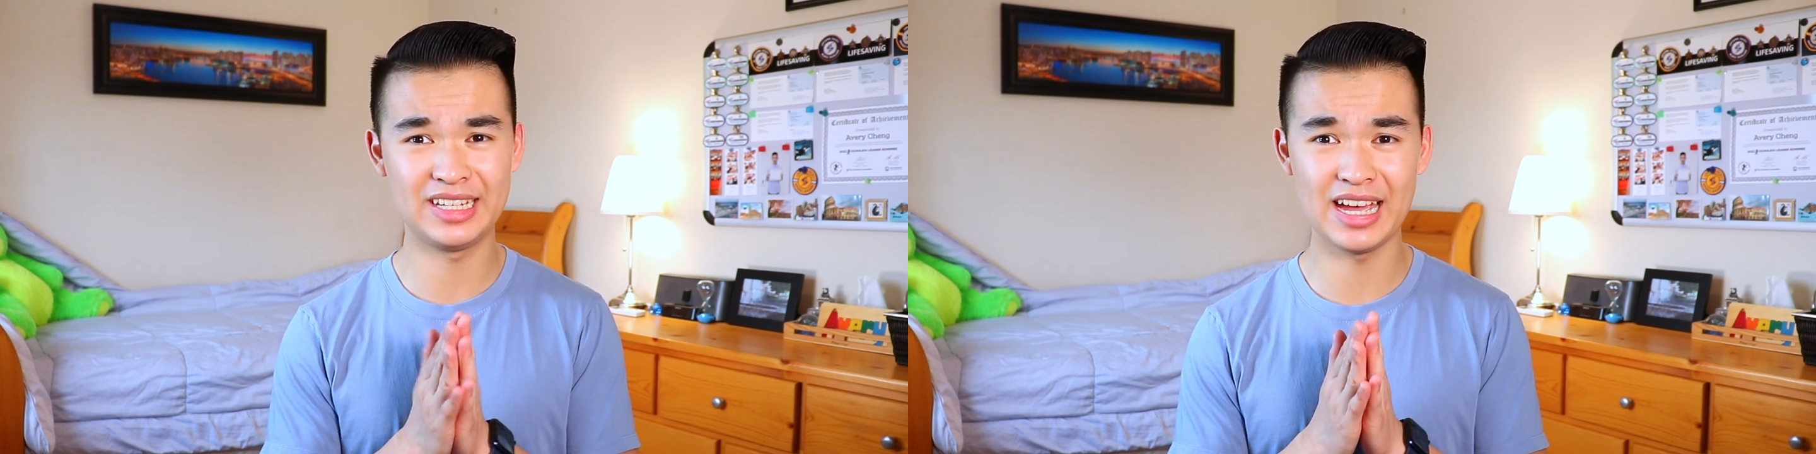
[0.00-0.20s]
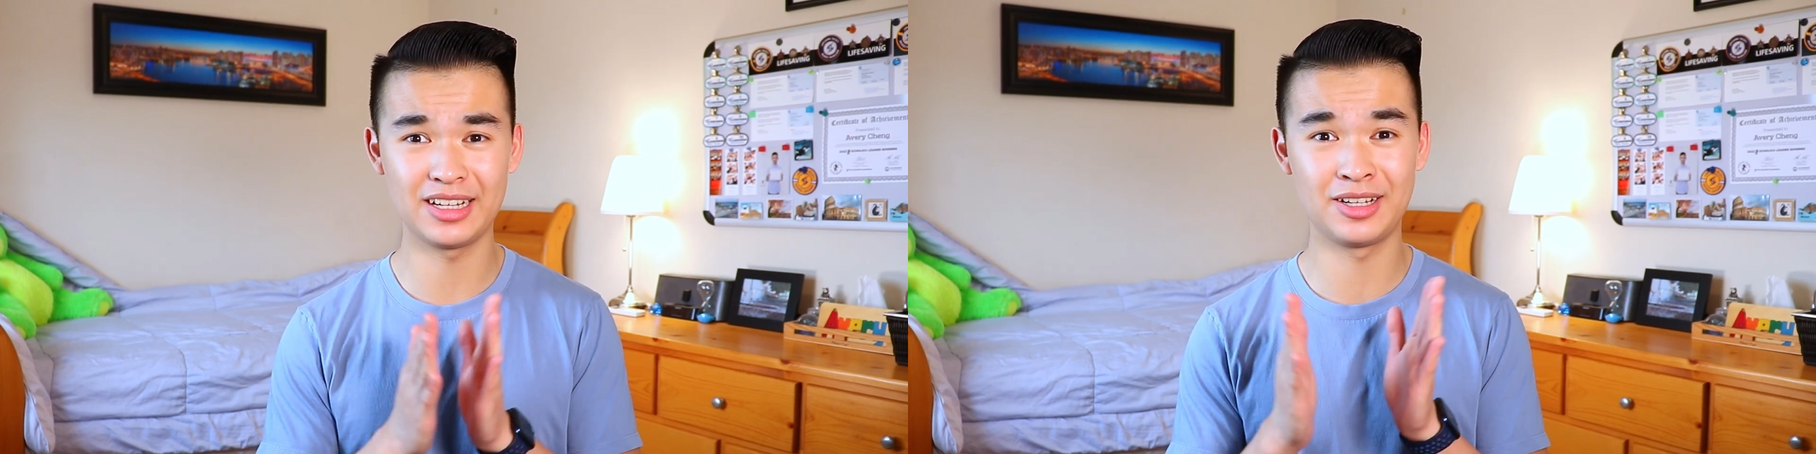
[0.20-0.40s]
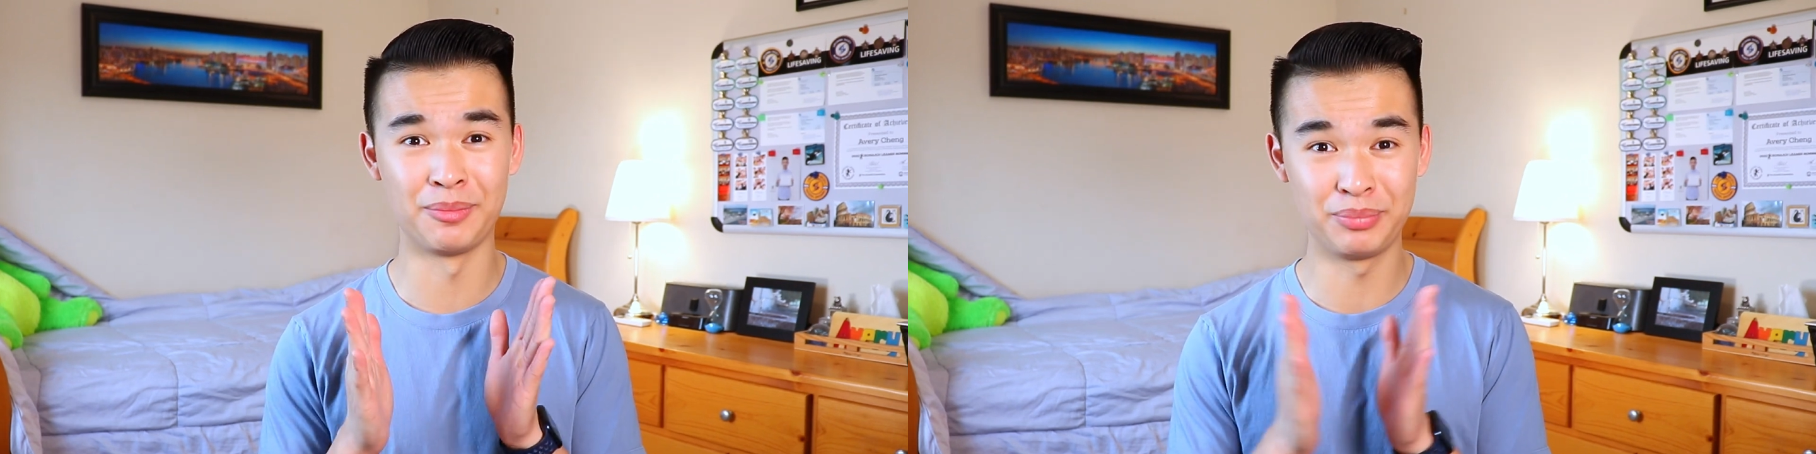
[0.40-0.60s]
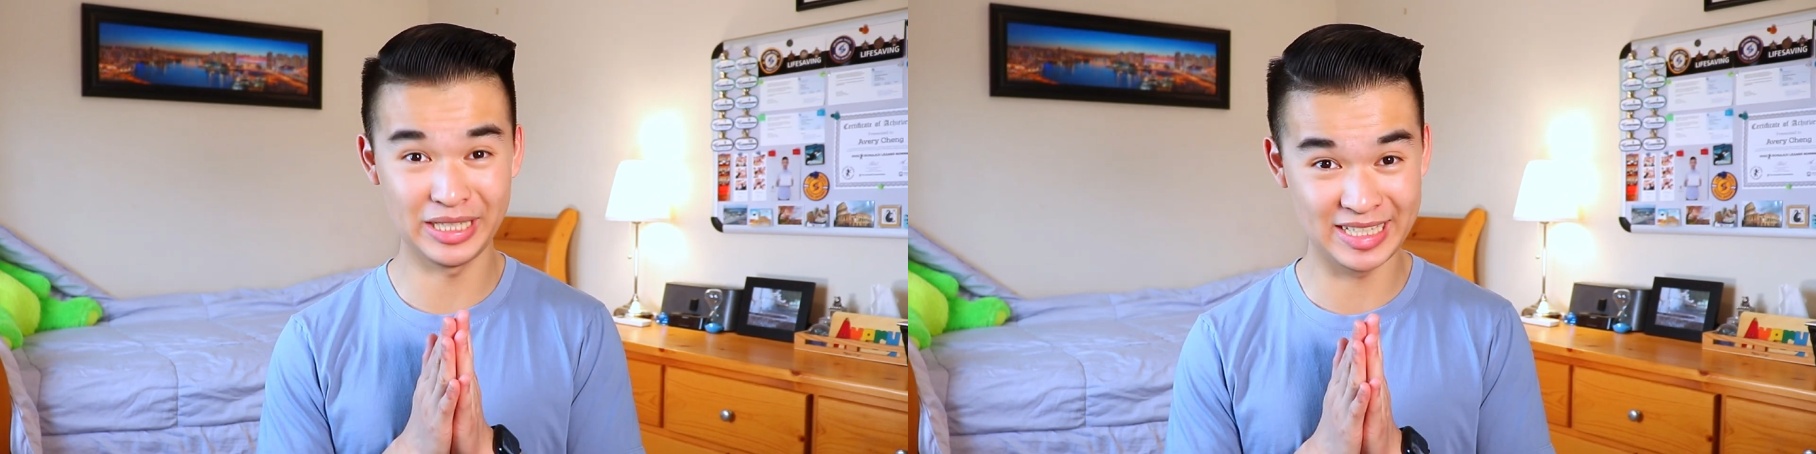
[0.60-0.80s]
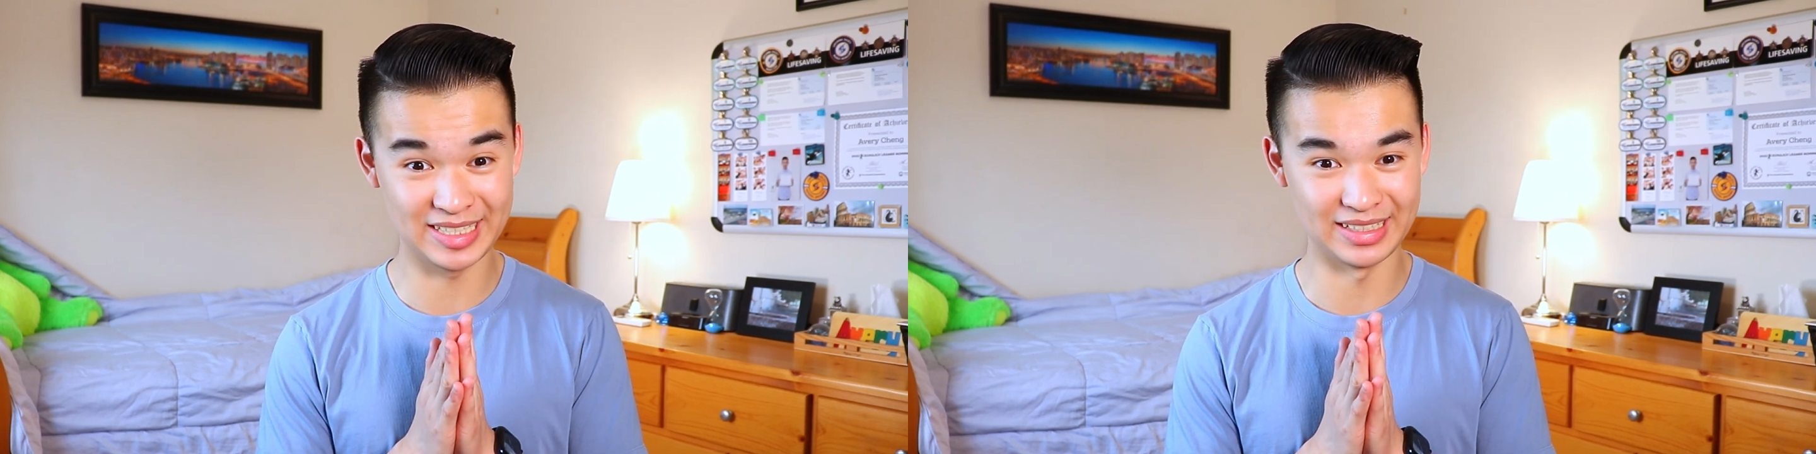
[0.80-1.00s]
get
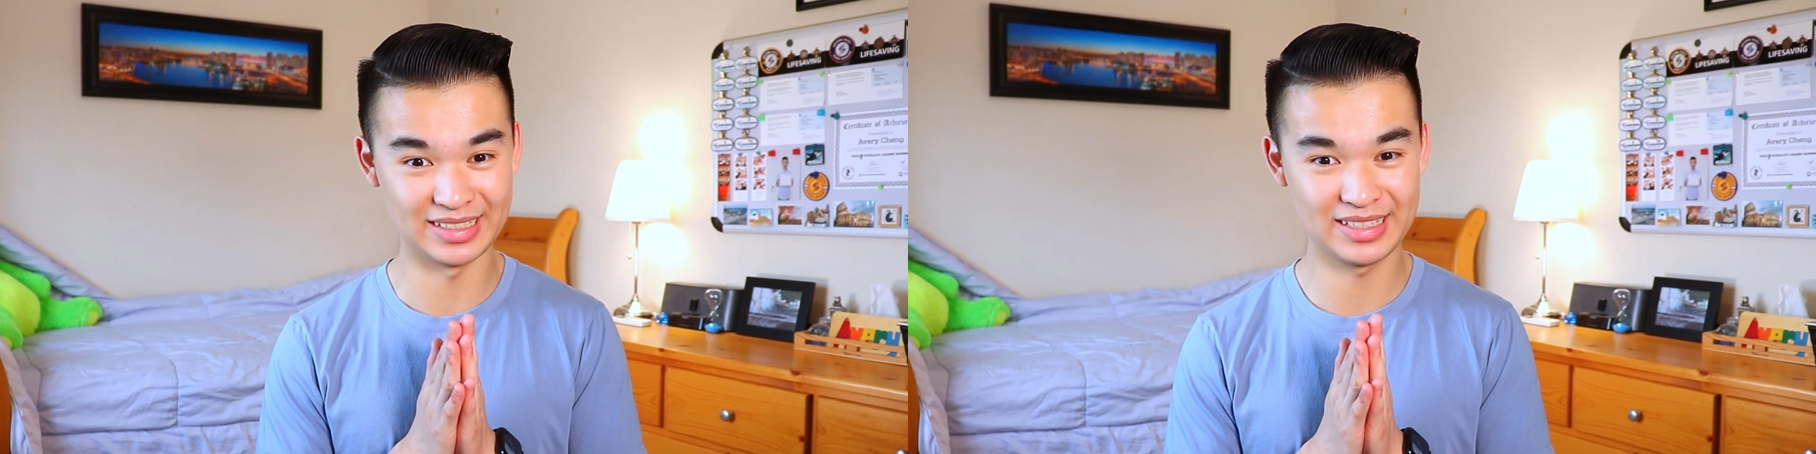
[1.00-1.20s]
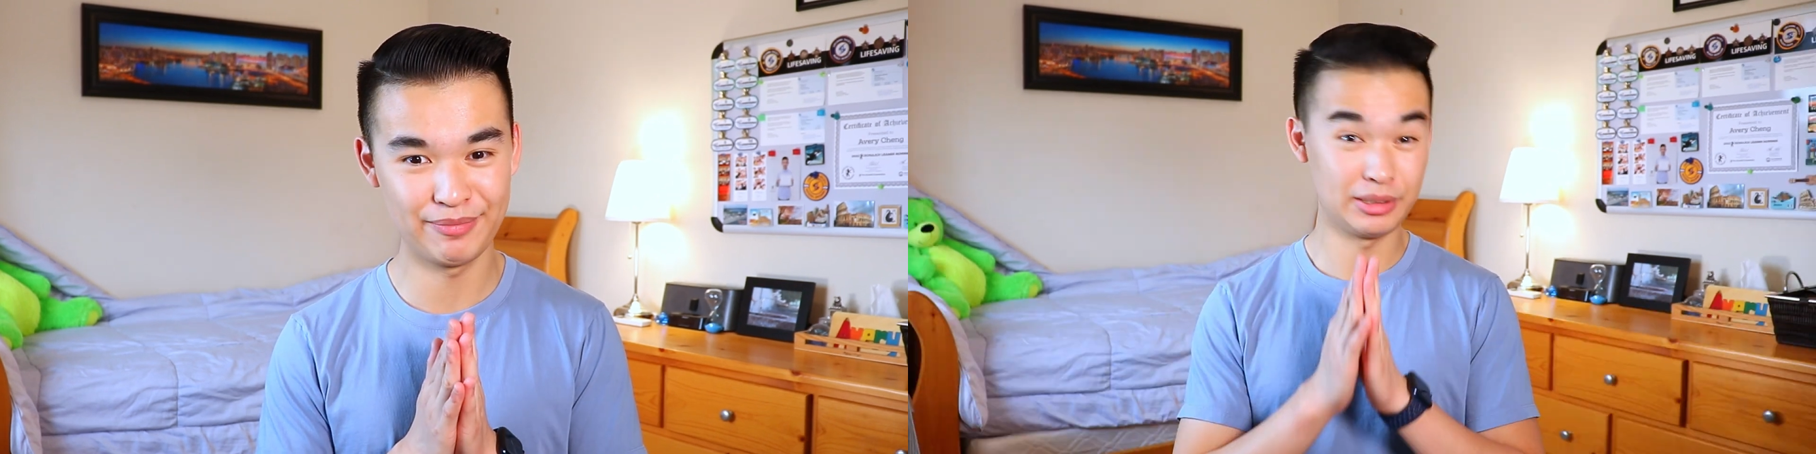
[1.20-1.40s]
complacent.